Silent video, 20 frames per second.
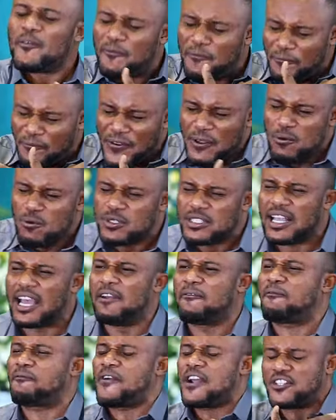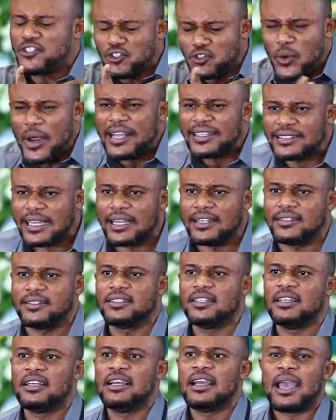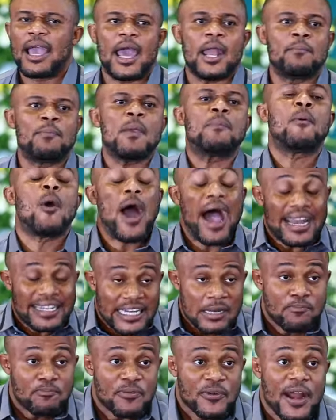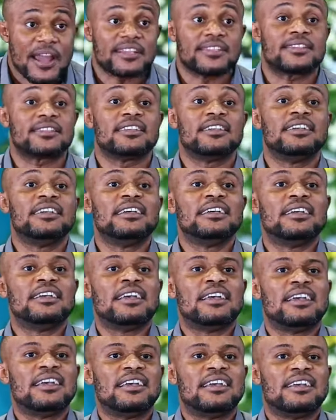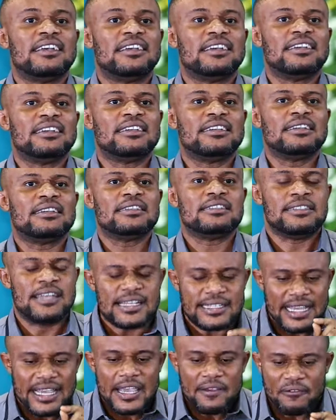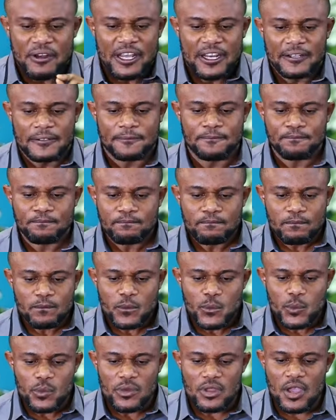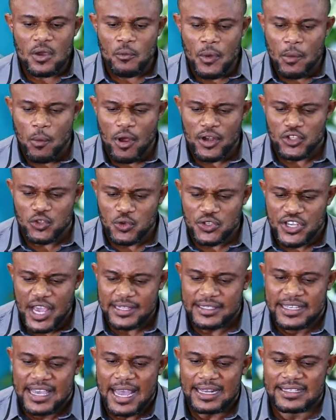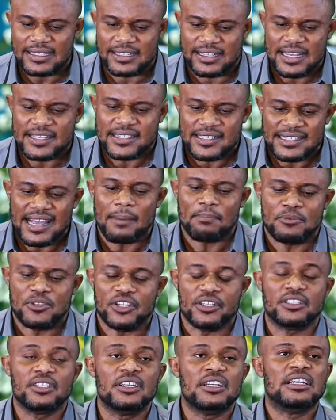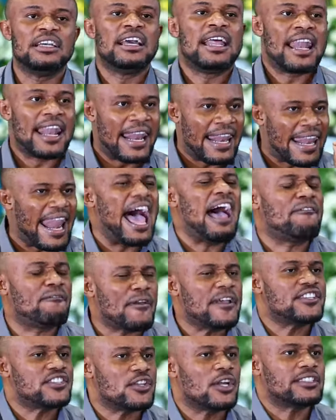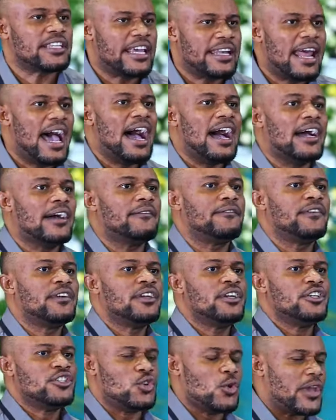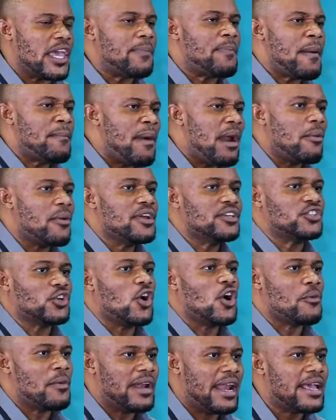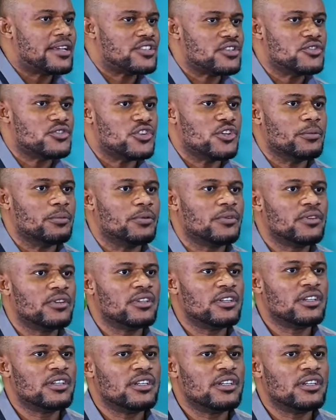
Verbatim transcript: confused and frustrated and people are depressed. This evening, we want to just get the subject. Love is not enough to keep a marriage or relationship,